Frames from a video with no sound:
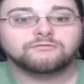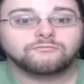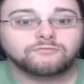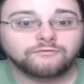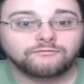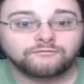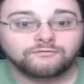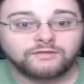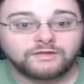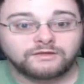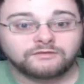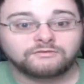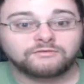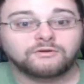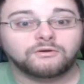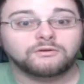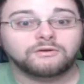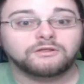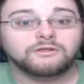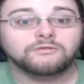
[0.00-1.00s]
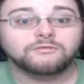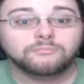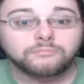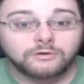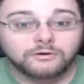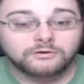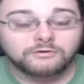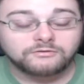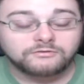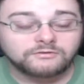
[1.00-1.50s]
reflects on his
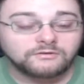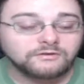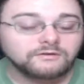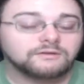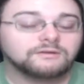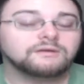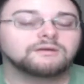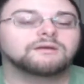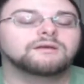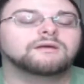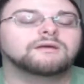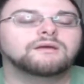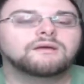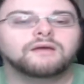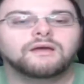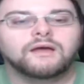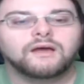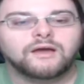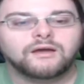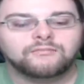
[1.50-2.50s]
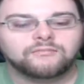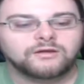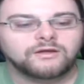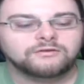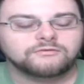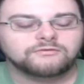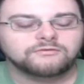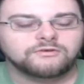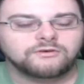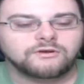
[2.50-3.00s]
person. I'm not
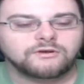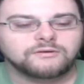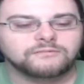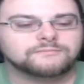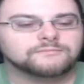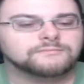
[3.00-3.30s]
sure.